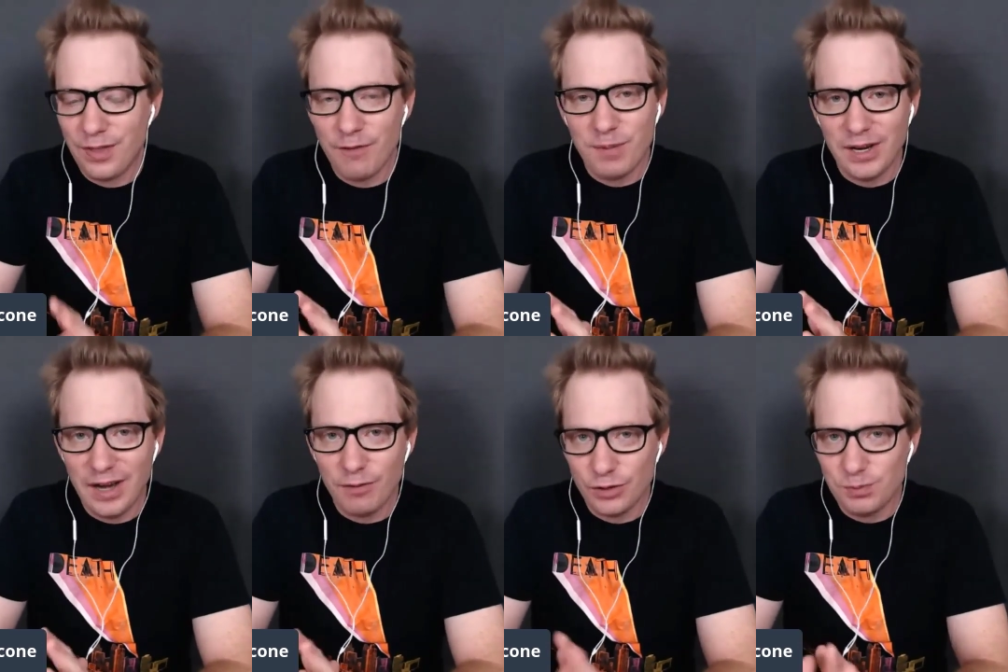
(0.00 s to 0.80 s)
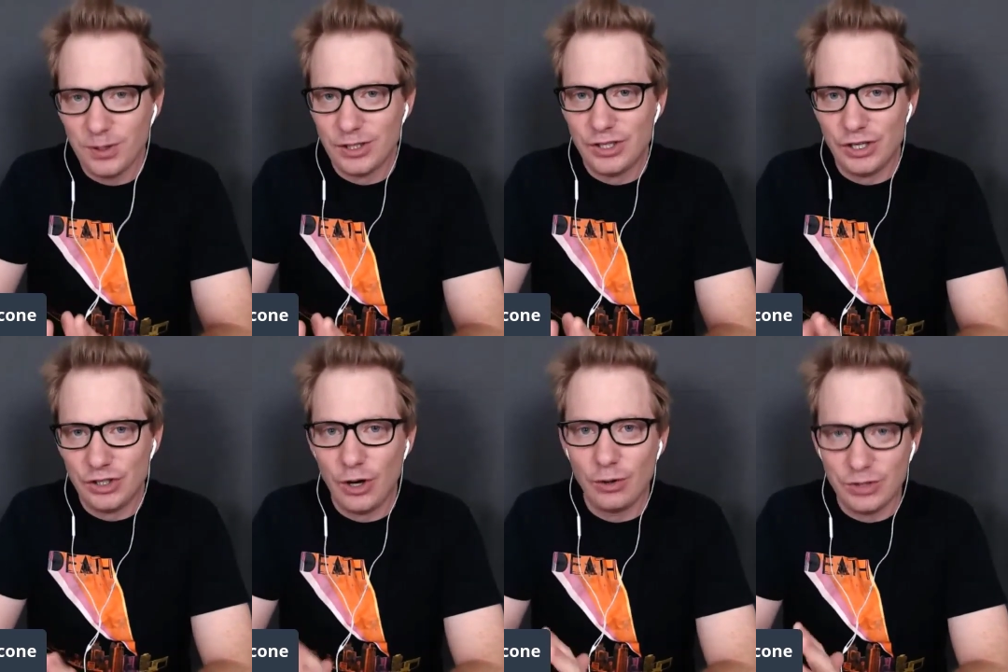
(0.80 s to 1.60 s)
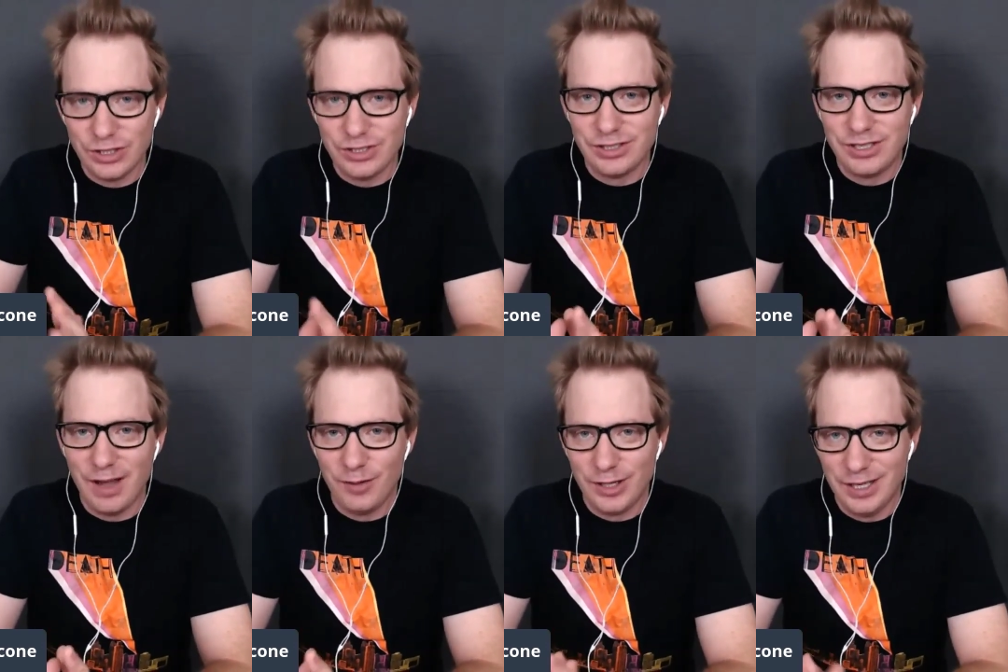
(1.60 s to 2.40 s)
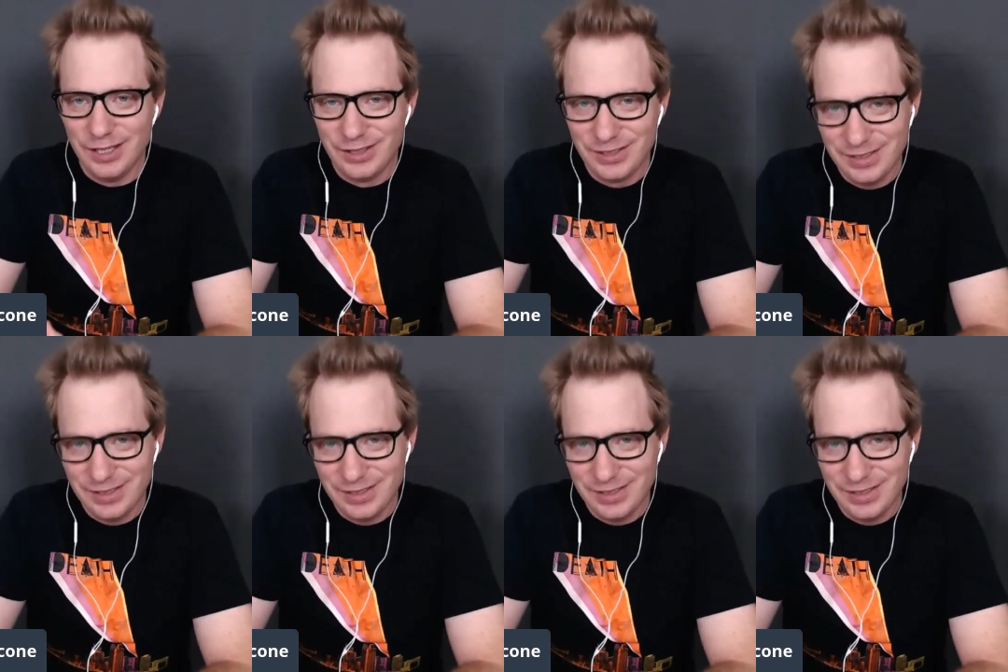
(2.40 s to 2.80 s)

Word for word: They've been in every Springsteen show since the 70s.